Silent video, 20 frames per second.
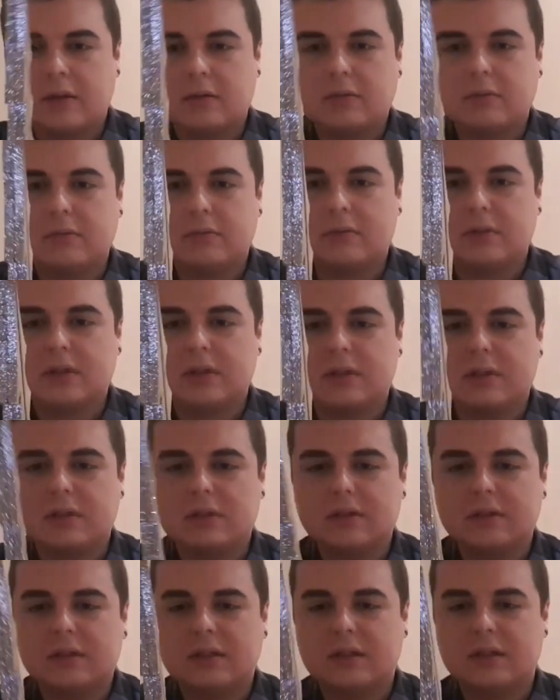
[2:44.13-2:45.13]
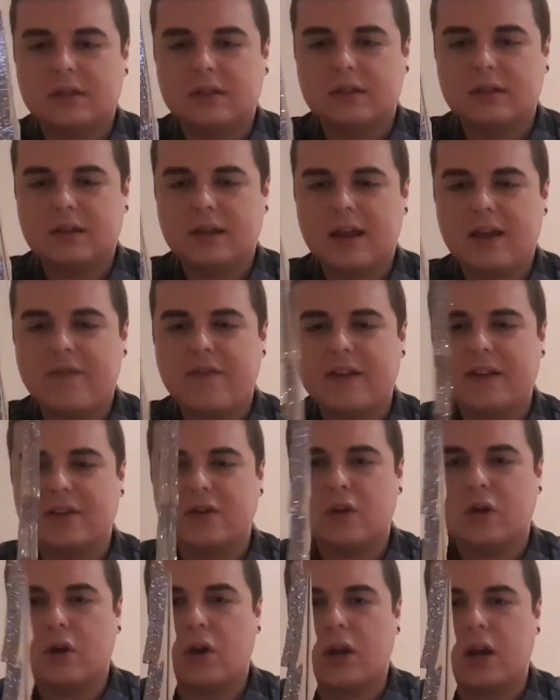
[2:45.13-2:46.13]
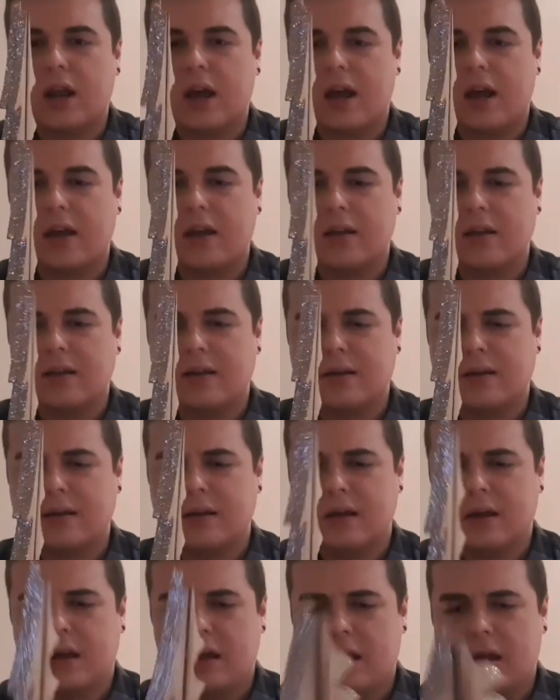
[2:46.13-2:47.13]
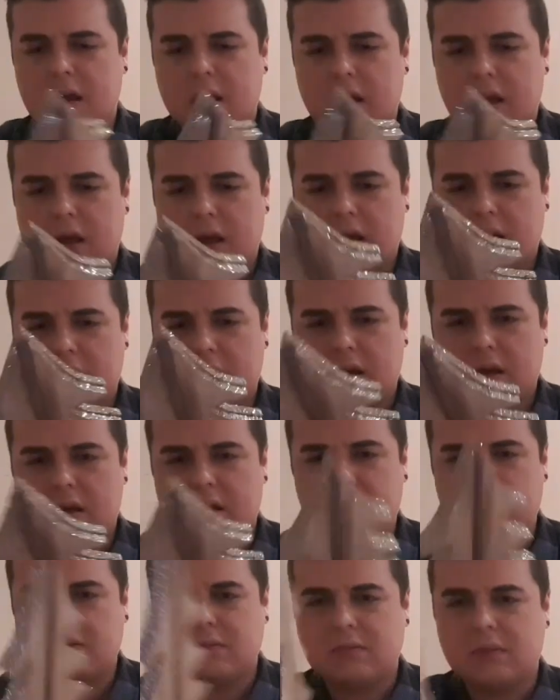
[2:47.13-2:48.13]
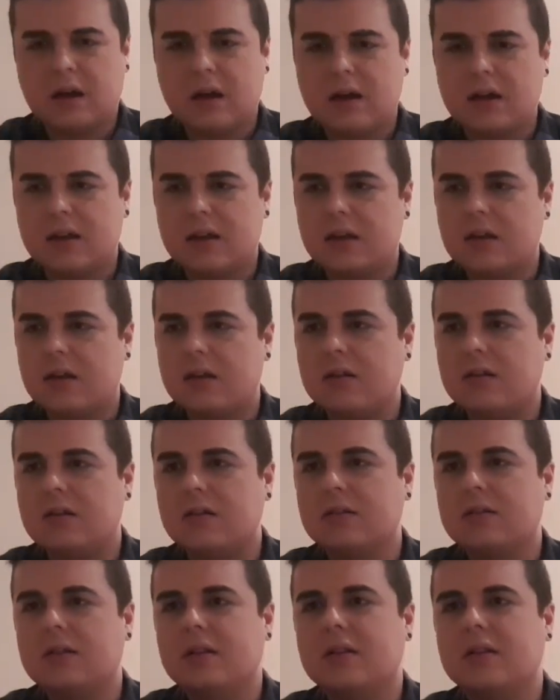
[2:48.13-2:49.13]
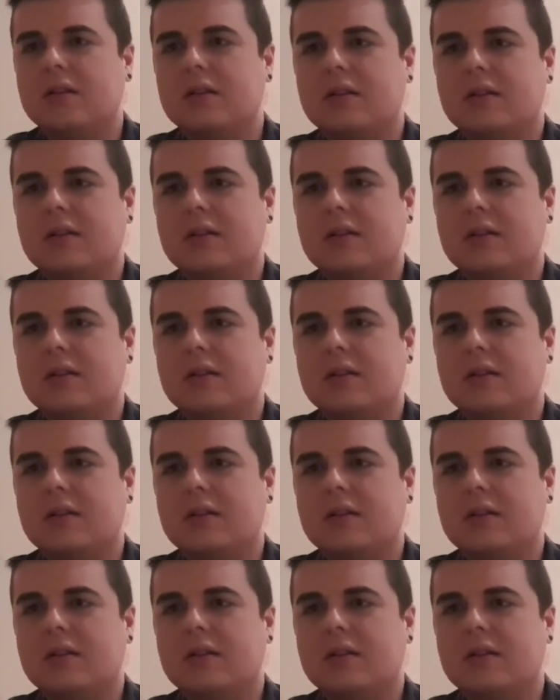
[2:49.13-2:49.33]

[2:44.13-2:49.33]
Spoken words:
Oh, God. If it's not gonna... Oh, my God.